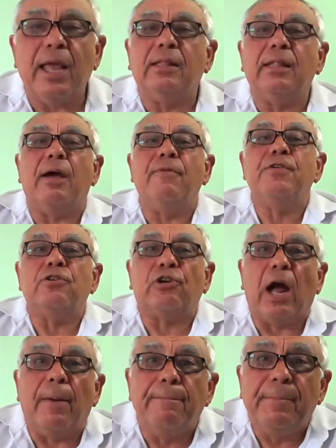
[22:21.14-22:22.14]
and
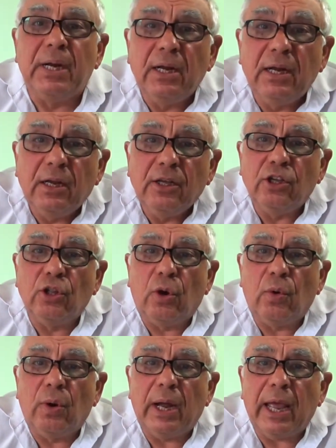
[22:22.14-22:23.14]
Aviram you
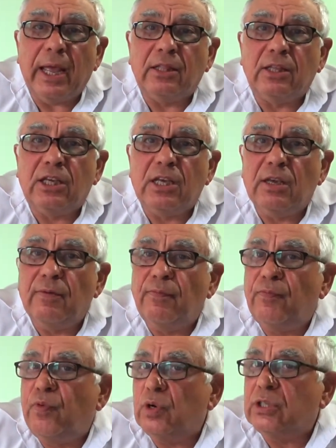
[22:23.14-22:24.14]
know, and he
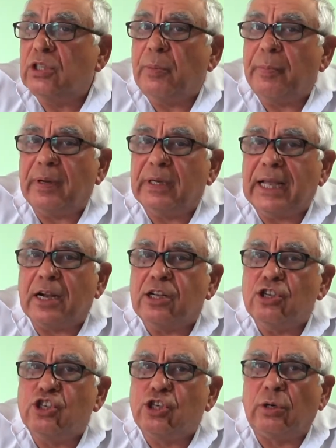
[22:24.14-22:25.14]
wasn't
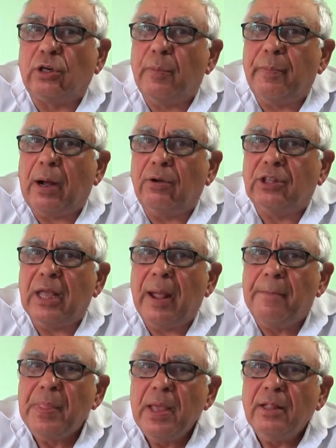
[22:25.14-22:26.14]
exactly sure about the,